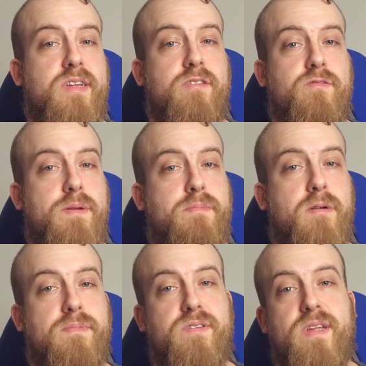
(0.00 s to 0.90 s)
that you're
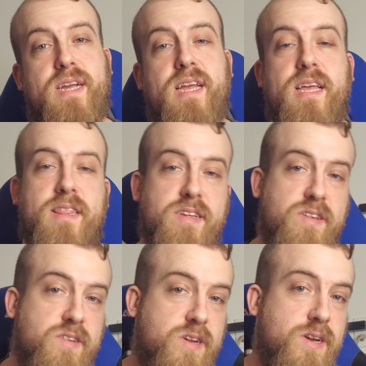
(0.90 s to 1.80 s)
repurposing, this
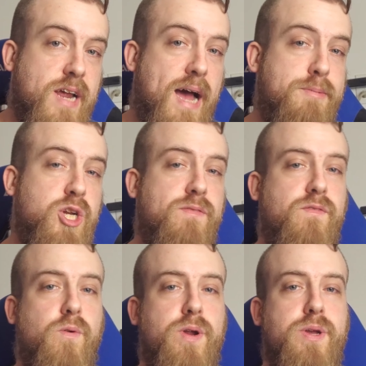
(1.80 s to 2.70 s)
is a good option
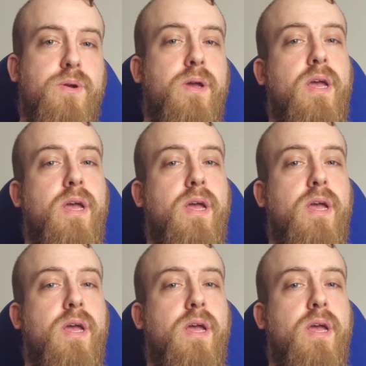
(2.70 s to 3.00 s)
for you.